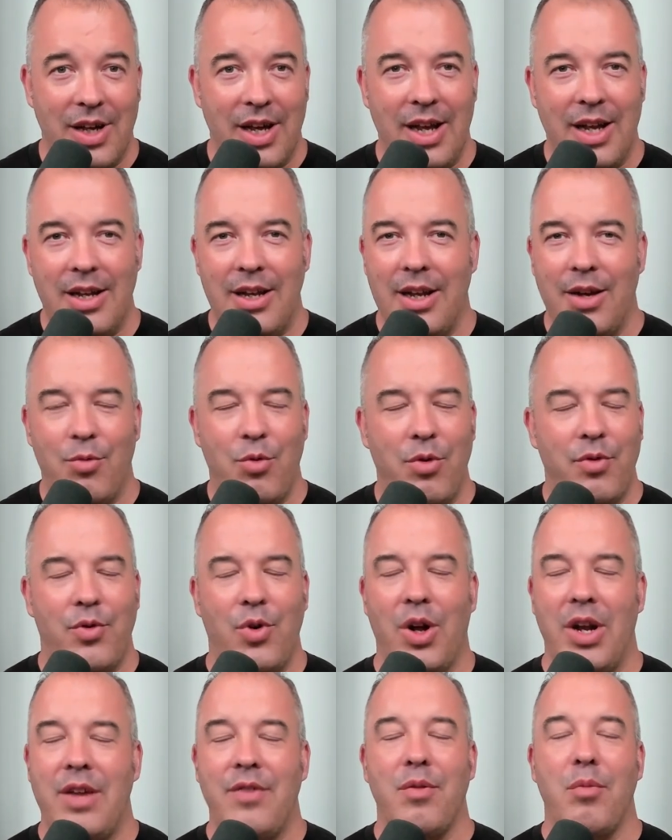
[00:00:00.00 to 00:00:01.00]
and we've
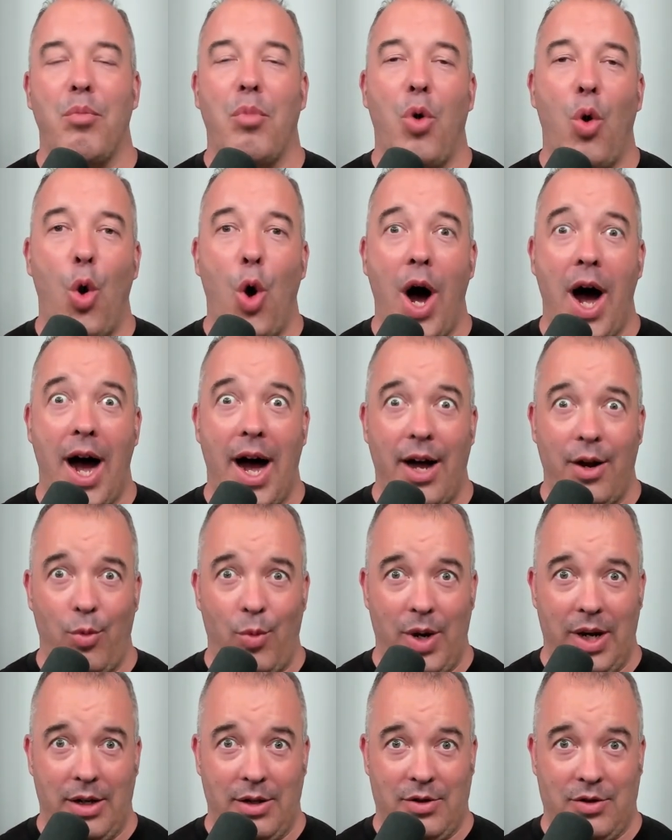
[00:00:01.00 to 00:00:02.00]
got even more
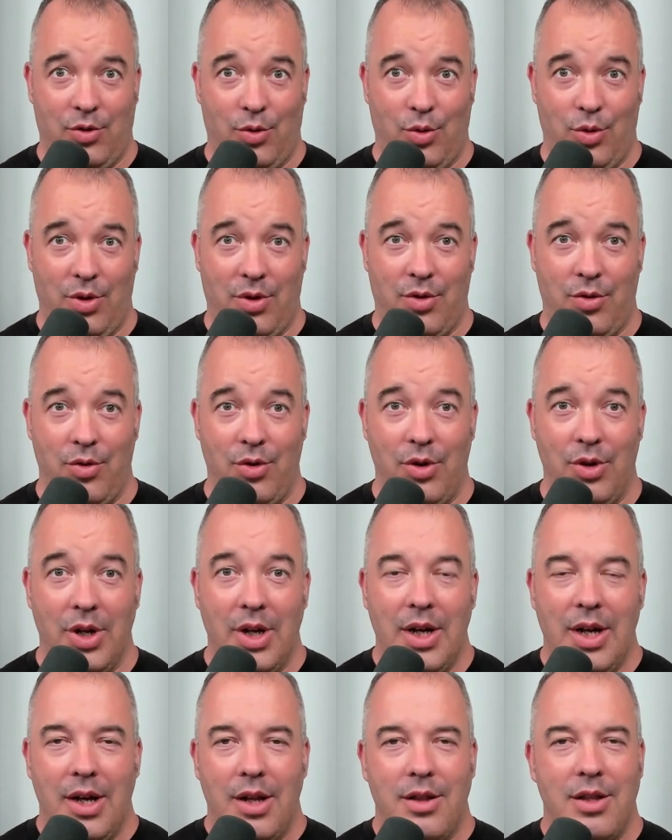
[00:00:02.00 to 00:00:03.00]
hardware to sort through.
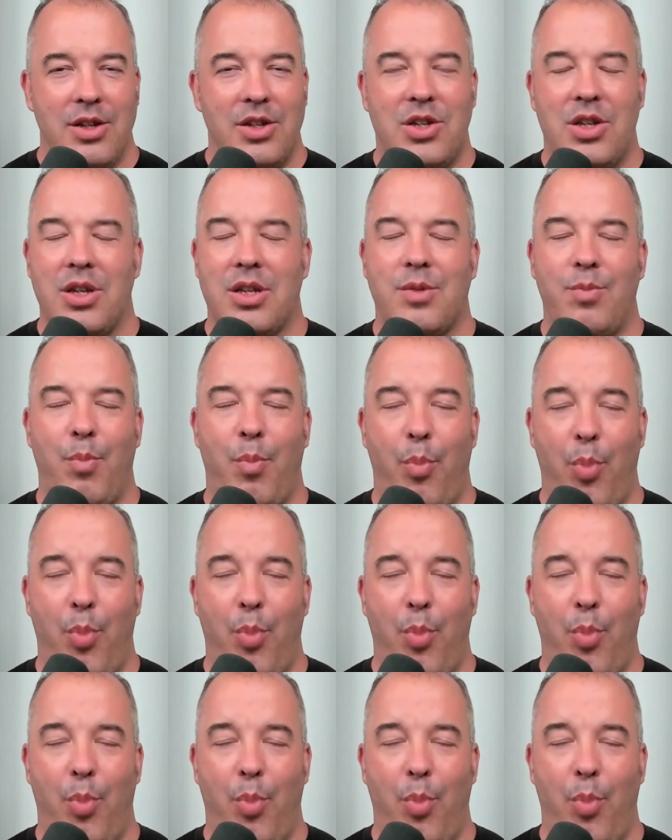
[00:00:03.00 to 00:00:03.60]
There's just